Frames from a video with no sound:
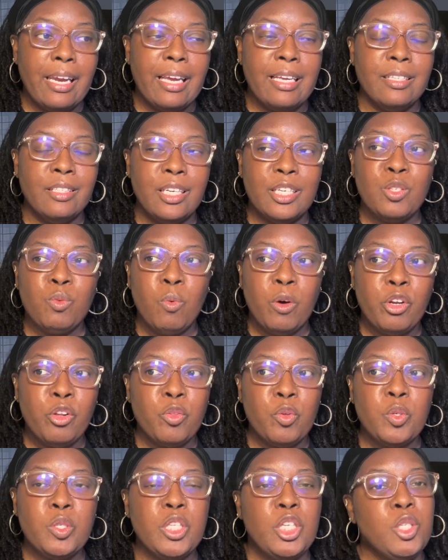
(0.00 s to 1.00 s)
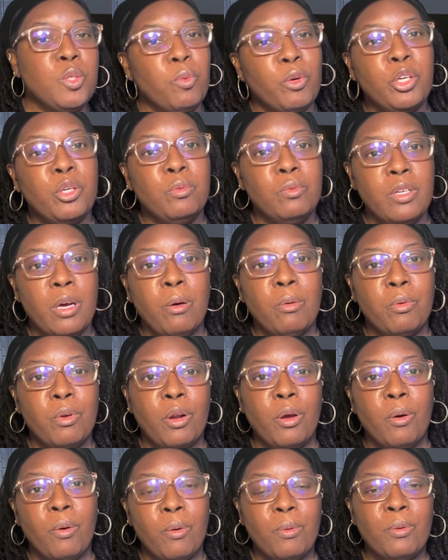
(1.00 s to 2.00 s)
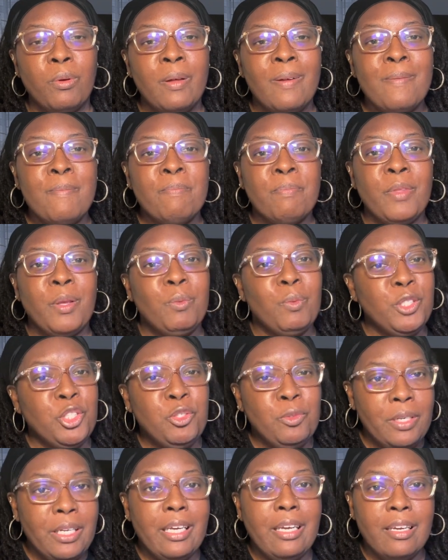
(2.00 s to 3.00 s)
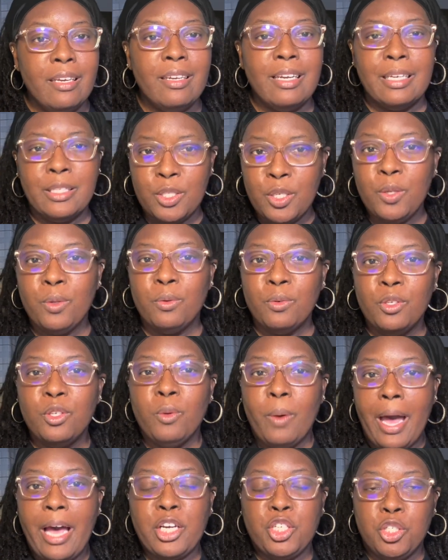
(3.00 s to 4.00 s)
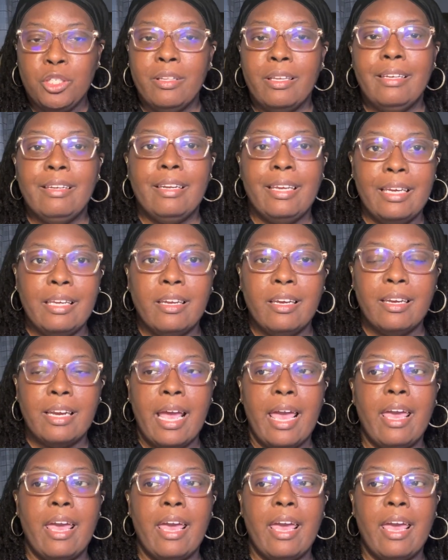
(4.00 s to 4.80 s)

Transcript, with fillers: And it's one of those things where you don't know what you need until you actually need it.